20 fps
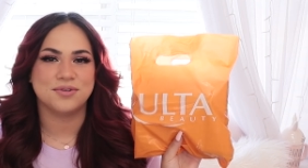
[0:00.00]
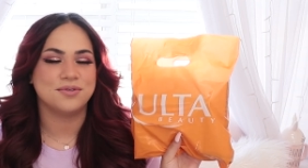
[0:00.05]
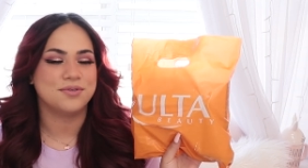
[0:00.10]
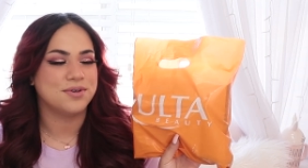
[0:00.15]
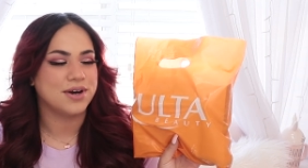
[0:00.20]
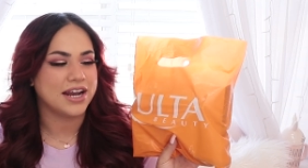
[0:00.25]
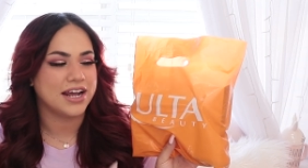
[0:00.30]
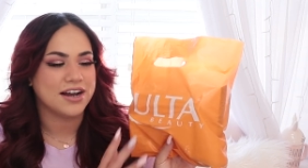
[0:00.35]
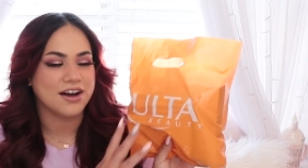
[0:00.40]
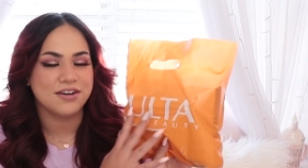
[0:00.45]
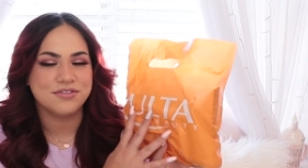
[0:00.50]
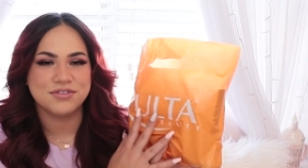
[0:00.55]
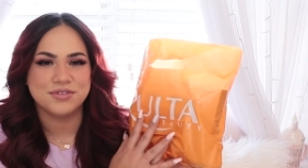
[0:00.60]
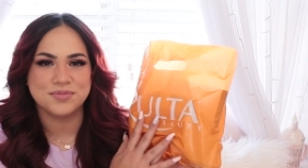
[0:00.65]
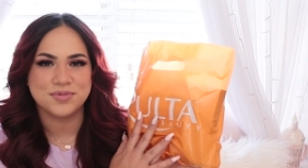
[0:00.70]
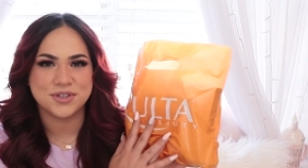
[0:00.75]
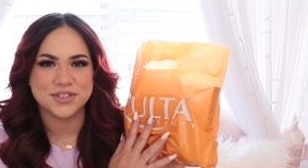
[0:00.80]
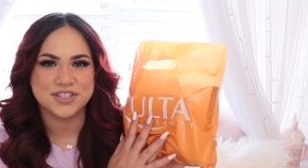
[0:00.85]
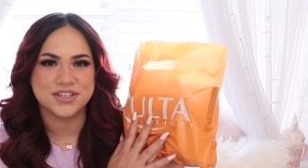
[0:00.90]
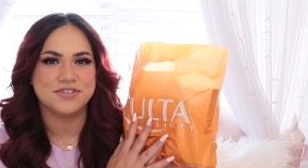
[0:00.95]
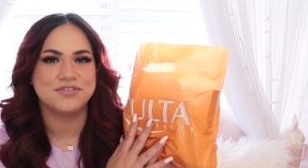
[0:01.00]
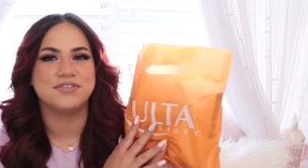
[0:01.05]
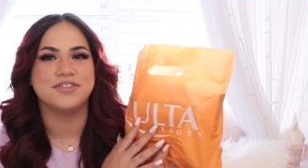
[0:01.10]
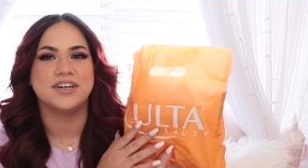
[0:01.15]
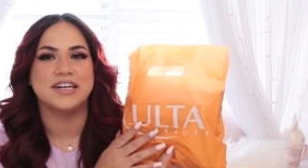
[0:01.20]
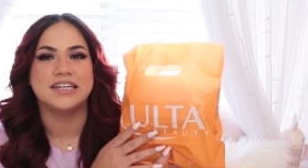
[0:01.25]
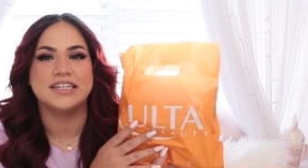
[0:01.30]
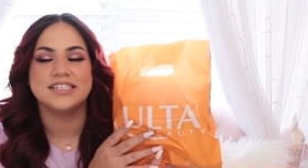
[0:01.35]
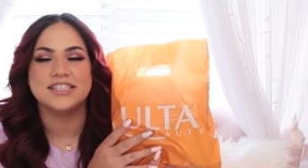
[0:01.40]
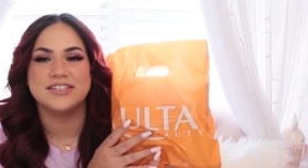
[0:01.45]
what I got from Ulta
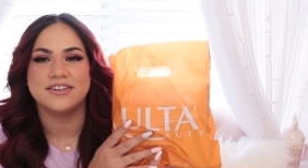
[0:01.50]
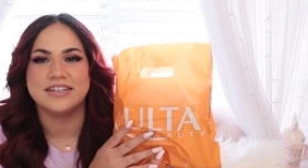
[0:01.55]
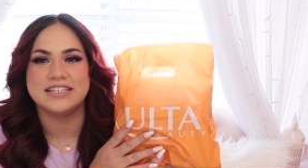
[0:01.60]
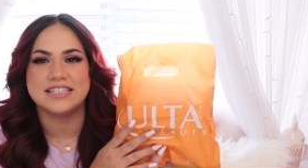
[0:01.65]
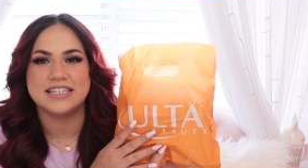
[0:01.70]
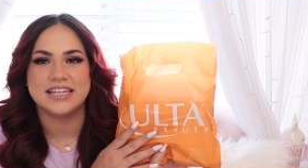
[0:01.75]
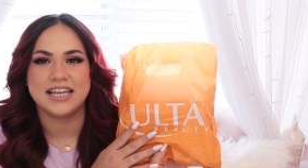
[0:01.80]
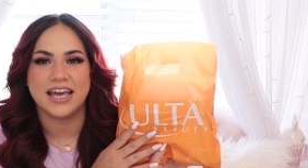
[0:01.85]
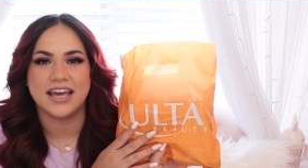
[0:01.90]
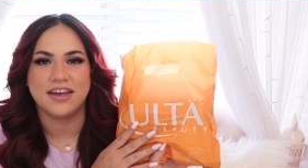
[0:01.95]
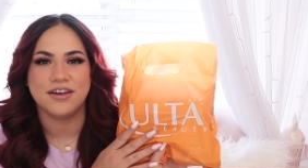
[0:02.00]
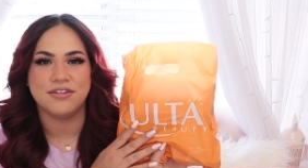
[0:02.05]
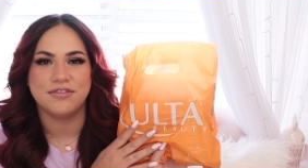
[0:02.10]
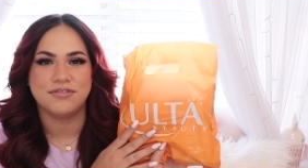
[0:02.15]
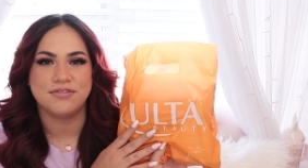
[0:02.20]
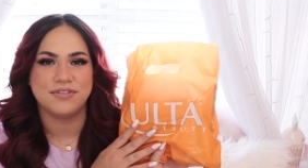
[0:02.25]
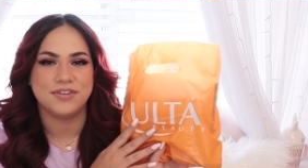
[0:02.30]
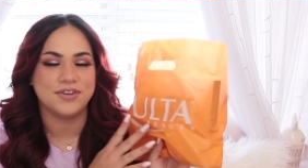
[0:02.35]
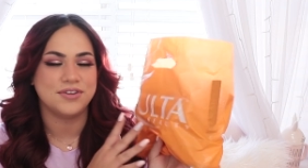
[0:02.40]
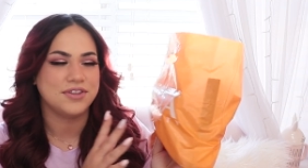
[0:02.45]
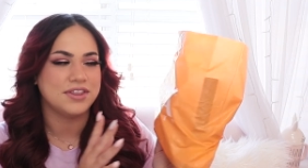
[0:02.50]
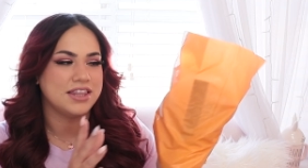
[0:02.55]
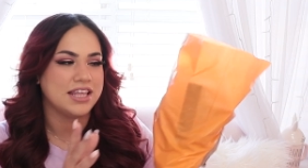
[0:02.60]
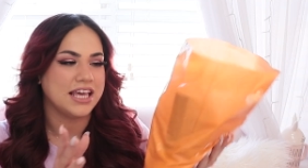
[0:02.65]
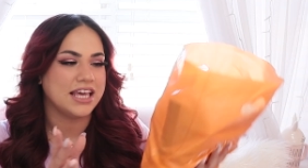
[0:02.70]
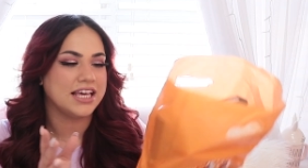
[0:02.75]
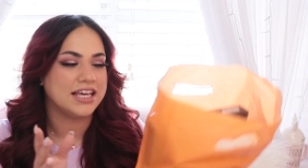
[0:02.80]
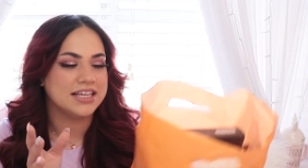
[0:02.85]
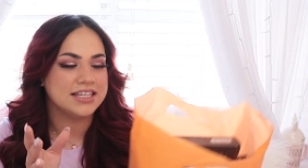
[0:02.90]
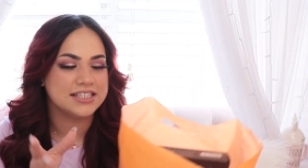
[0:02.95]
first. So I did get a few
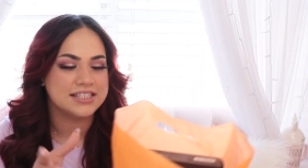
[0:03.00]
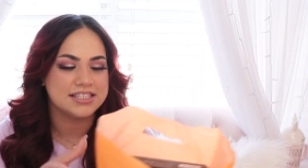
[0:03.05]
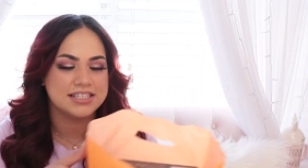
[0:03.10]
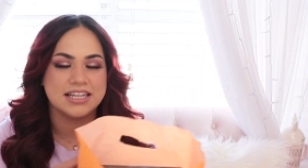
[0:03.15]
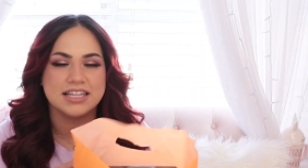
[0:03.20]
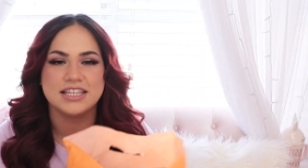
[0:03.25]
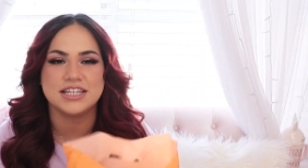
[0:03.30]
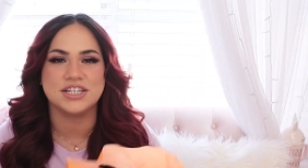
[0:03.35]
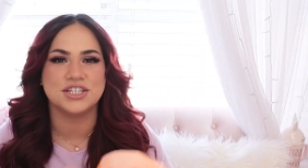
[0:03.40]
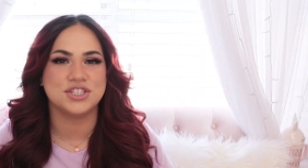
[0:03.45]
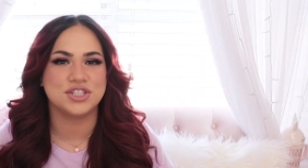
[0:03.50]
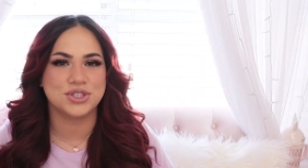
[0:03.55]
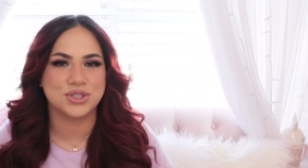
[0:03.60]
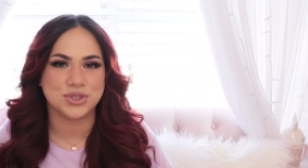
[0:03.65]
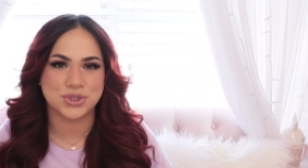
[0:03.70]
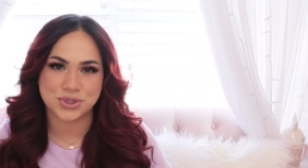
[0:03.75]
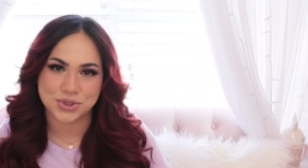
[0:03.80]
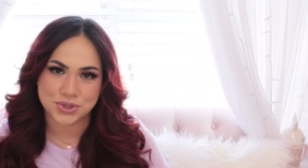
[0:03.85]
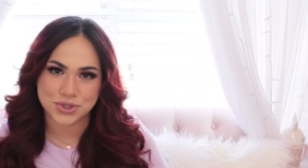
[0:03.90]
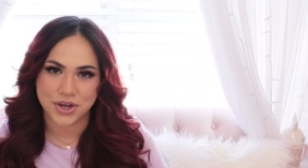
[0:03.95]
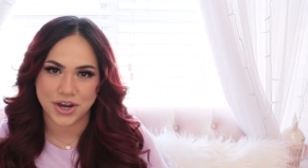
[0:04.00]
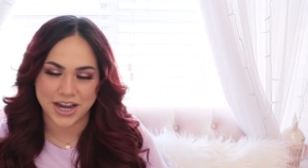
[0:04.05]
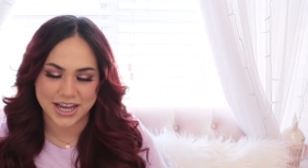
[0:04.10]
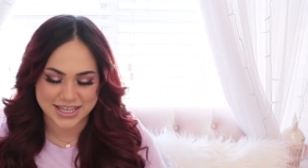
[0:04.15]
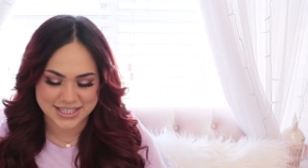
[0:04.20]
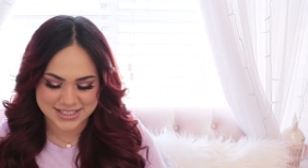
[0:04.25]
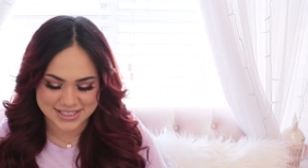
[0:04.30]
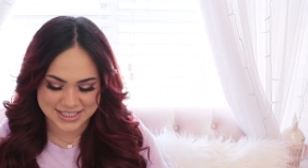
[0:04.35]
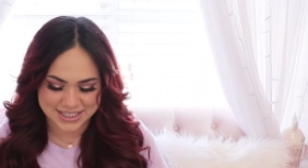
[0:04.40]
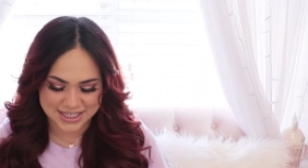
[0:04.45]
things, nothing too
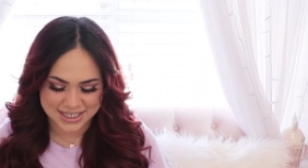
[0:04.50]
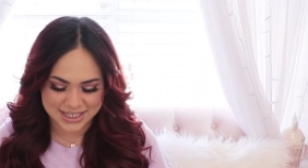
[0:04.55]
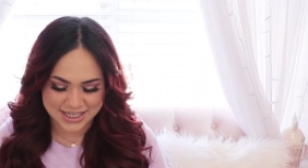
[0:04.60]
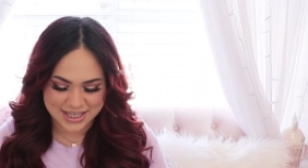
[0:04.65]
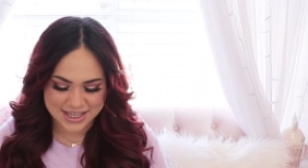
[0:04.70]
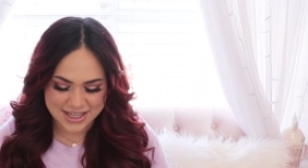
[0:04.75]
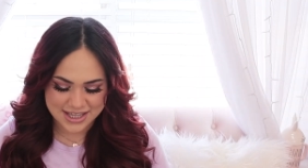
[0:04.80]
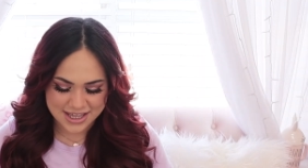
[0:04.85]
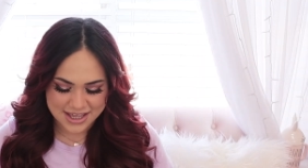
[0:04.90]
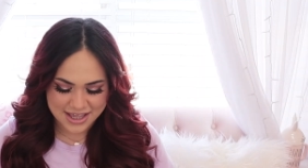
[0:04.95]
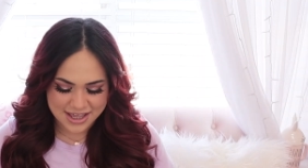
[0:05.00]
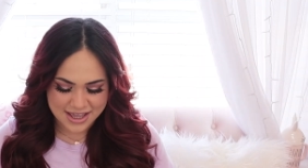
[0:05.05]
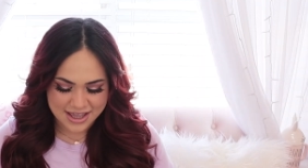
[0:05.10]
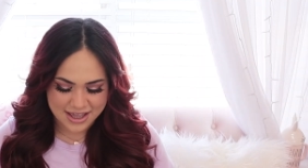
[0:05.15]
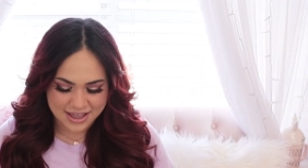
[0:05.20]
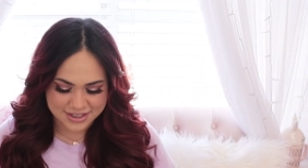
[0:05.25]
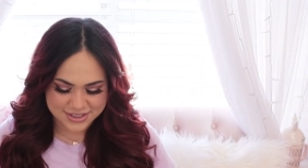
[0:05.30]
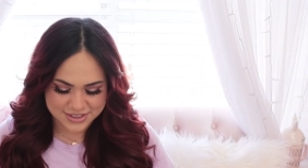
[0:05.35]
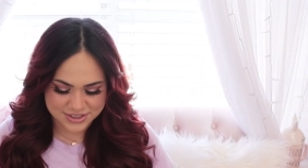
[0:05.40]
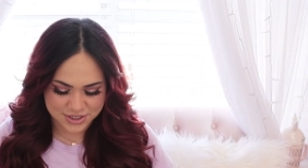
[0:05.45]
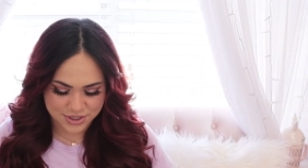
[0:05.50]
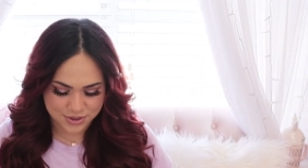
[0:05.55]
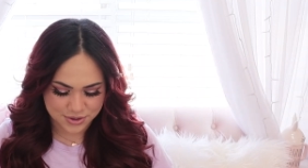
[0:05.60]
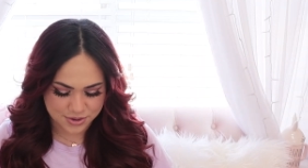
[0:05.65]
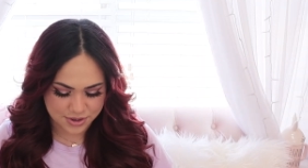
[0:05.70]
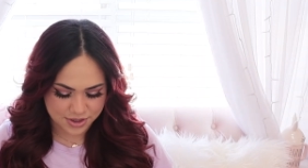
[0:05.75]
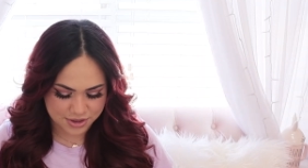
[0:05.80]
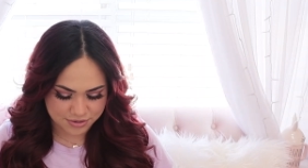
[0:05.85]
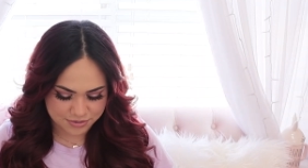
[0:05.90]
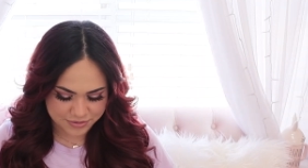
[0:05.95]
crazy.
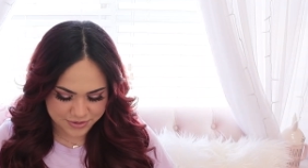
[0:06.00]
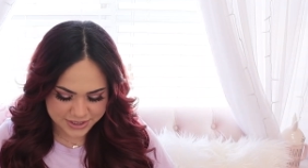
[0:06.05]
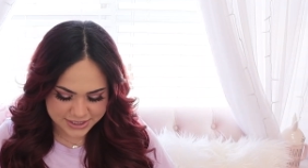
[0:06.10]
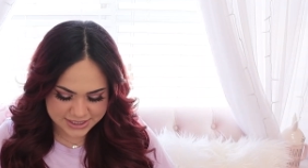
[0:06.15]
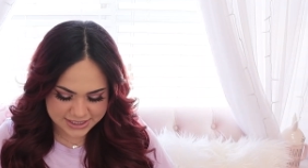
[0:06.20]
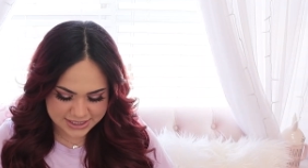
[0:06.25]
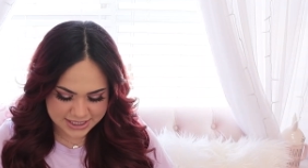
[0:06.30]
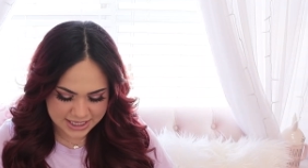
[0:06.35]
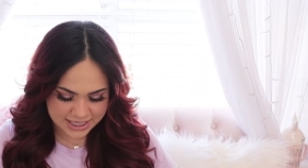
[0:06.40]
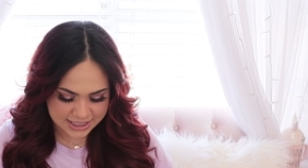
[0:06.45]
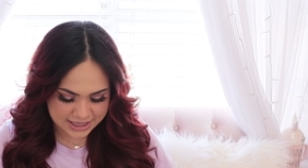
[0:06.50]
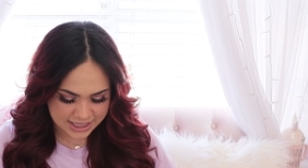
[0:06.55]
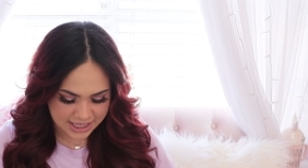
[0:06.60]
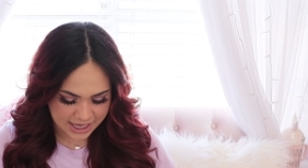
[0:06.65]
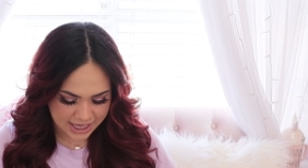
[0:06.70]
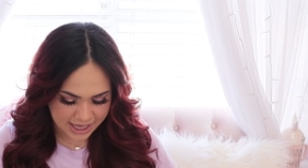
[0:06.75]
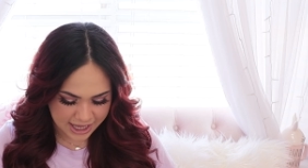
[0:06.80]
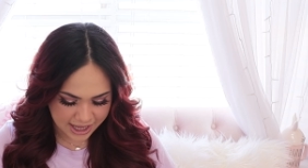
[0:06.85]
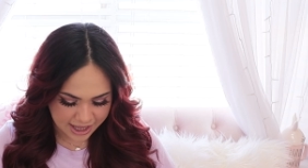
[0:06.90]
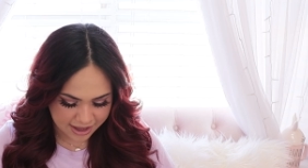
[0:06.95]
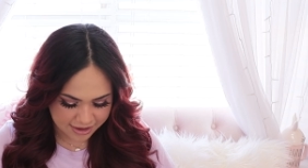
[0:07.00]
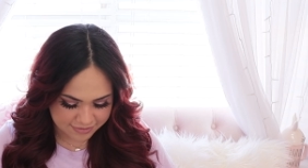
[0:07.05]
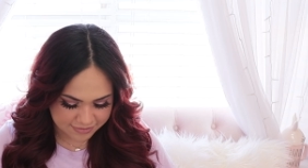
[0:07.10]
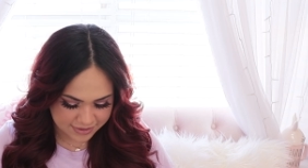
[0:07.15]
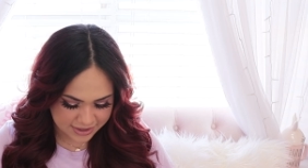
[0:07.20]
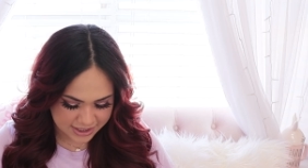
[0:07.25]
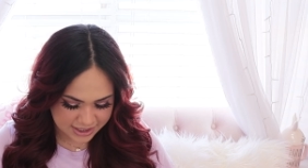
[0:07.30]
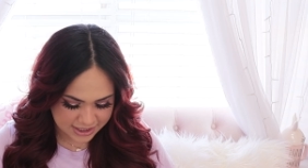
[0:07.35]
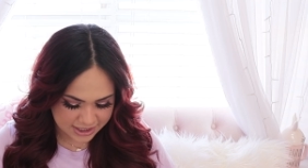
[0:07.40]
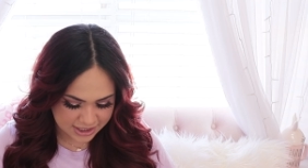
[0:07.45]
So the first thing that I have
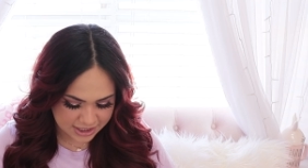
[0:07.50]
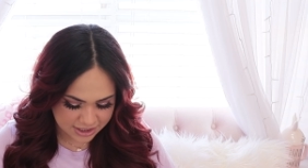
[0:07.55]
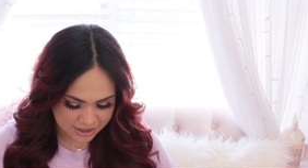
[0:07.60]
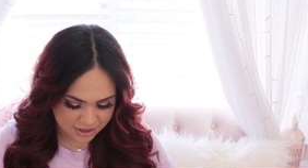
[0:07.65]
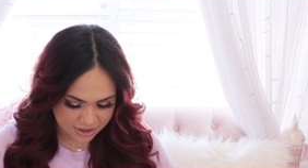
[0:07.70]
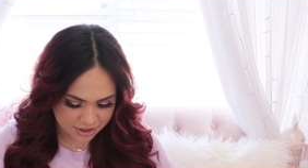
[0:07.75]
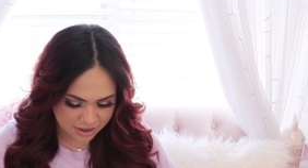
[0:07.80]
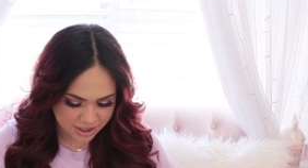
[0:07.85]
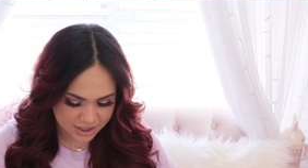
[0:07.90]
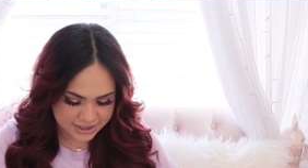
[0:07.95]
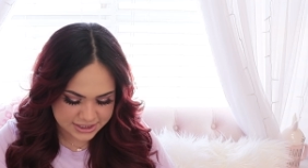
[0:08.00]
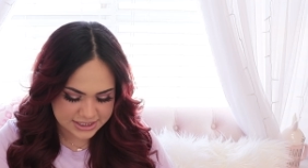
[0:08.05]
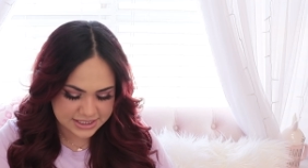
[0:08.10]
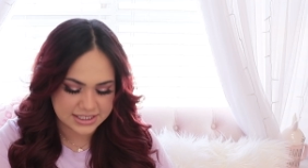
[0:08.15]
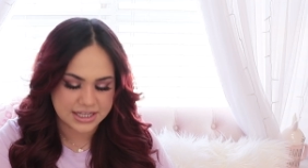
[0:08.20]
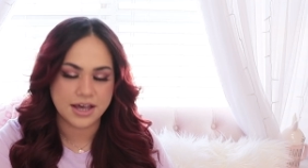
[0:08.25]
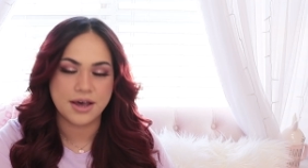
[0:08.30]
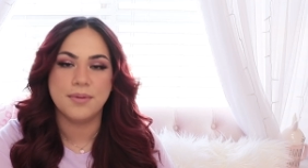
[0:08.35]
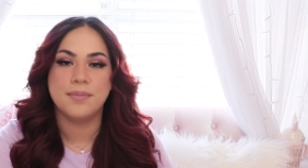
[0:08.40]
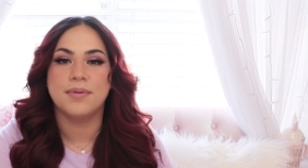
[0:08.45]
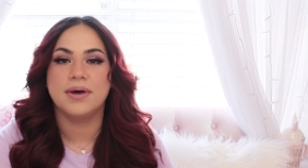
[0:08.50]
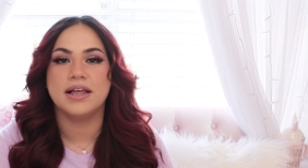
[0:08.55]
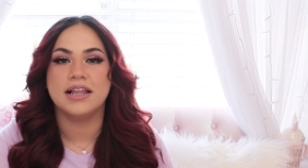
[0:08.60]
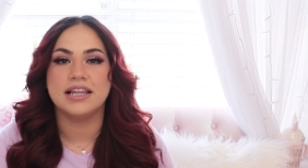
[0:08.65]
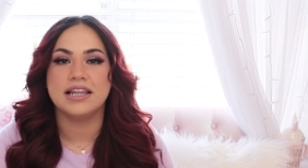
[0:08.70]
in here are some